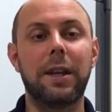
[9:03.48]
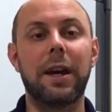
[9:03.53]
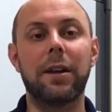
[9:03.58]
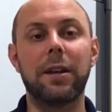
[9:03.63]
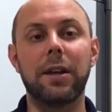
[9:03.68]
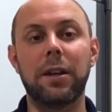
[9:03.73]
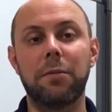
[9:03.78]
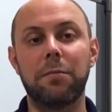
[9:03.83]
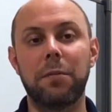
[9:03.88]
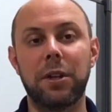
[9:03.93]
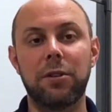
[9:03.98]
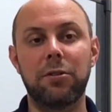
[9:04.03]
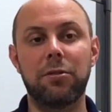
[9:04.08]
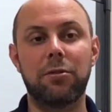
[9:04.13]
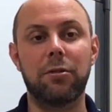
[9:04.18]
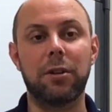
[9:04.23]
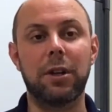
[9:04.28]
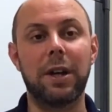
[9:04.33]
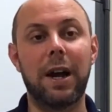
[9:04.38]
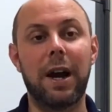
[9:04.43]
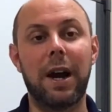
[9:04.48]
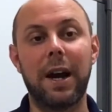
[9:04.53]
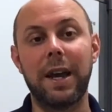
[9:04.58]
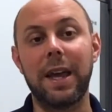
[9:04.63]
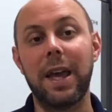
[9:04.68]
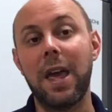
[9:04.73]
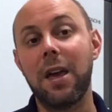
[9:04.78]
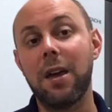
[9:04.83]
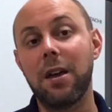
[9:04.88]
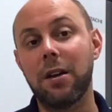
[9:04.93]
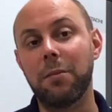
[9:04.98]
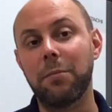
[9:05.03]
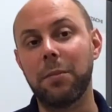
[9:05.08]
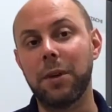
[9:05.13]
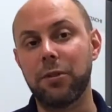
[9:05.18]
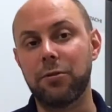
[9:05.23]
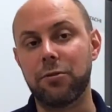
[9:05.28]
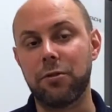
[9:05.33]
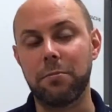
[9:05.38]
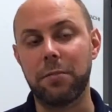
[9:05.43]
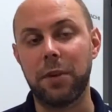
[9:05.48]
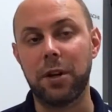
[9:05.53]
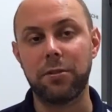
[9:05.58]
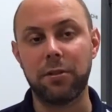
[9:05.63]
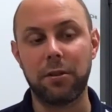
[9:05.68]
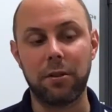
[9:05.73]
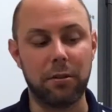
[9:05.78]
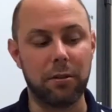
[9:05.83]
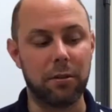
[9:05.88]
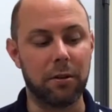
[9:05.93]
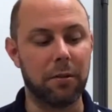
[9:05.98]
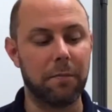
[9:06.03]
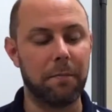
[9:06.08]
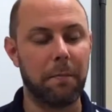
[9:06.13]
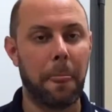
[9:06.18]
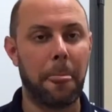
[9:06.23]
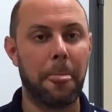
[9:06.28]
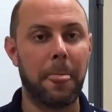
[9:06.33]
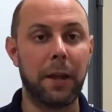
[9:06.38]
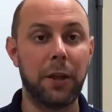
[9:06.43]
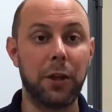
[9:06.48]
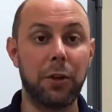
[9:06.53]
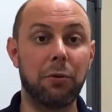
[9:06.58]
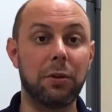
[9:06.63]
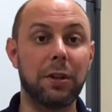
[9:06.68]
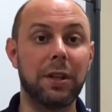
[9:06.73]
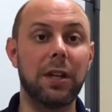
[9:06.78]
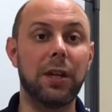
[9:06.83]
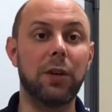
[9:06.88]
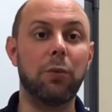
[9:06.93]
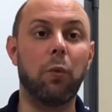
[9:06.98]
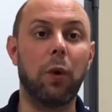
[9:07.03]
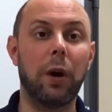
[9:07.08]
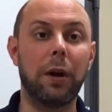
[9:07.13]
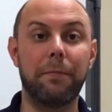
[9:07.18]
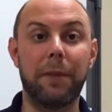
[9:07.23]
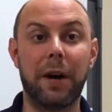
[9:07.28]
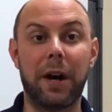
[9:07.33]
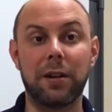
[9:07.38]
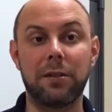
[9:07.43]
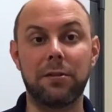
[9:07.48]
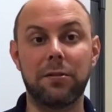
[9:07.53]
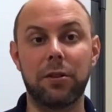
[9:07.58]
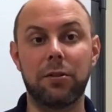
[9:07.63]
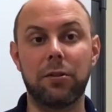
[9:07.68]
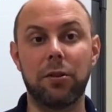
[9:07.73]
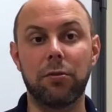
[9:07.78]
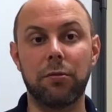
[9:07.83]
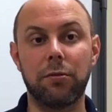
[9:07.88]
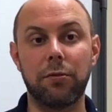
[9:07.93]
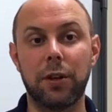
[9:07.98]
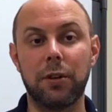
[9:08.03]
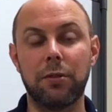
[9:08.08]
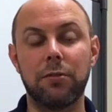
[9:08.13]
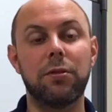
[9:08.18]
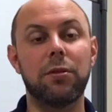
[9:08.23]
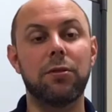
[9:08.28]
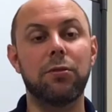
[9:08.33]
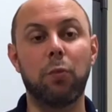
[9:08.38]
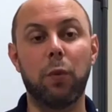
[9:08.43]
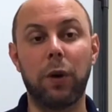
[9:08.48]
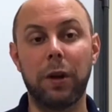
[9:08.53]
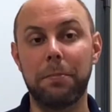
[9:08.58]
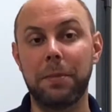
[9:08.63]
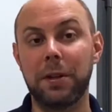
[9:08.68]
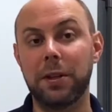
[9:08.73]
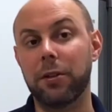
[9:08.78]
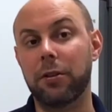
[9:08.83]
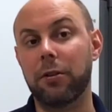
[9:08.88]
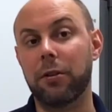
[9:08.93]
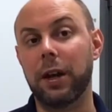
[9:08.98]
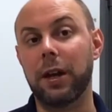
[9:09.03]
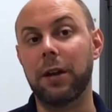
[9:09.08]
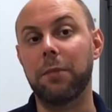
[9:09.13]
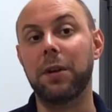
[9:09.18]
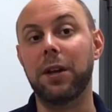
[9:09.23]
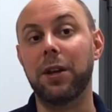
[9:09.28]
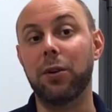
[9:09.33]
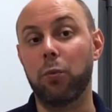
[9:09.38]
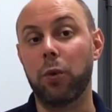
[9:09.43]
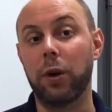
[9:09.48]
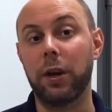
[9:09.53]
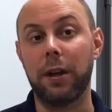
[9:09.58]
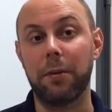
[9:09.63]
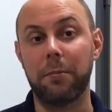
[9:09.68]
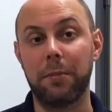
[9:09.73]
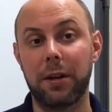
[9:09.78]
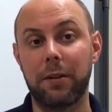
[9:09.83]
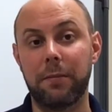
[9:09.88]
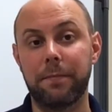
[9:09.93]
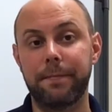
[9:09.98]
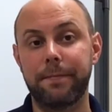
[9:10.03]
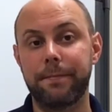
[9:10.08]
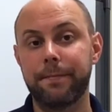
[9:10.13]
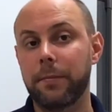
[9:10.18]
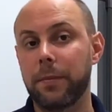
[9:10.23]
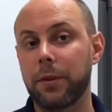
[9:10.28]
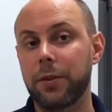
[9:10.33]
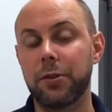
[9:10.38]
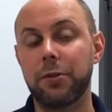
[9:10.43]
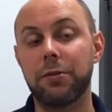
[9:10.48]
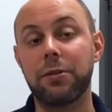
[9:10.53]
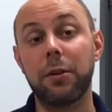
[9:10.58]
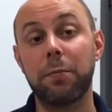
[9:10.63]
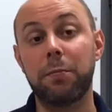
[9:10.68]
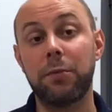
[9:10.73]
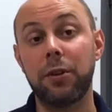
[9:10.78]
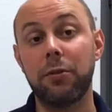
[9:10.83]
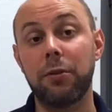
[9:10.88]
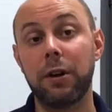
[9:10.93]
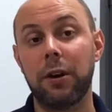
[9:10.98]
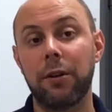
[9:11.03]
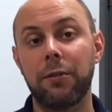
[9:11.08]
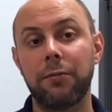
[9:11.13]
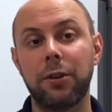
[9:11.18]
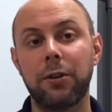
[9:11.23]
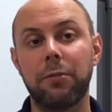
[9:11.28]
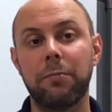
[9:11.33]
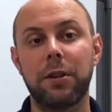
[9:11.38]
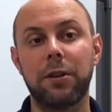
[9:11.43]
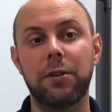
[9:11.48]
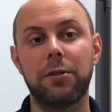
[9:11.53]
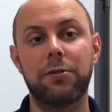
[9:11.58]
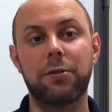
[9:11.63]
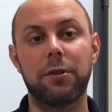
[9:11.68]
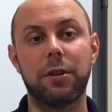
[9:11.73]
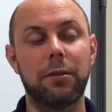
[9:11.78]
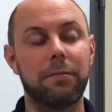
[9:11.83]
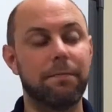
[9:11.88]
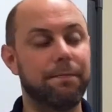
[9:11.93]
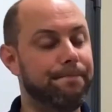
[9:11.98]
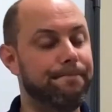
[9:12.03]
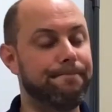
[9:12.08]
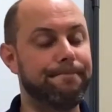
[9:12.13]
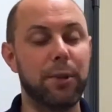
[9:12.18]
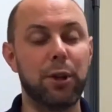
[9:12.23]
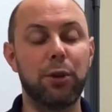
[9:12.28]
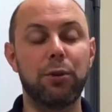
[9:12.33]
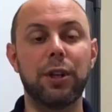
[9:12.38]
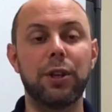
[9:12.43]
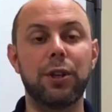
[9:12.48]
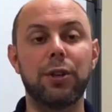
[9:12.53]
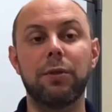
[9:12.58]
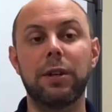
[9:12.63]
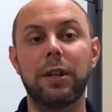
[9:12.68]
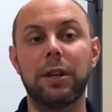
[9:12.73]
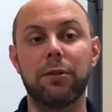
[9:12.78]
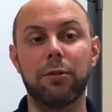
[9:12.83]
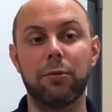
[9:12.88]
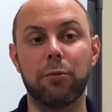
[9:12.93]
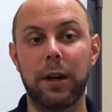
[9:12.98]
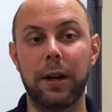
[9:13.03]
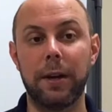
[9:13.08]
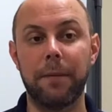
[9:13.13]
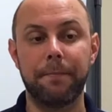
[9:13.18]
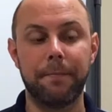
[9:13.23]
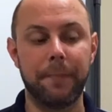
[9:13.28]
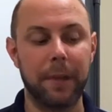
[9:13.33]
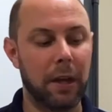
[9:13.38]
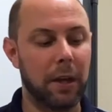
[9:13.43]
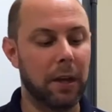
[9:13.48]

Now to administer it IM, intramuscular, you only need 1 box. The total dose is 1 milligram in 1 ml. So it's up to you however you administer it. You can do it either way.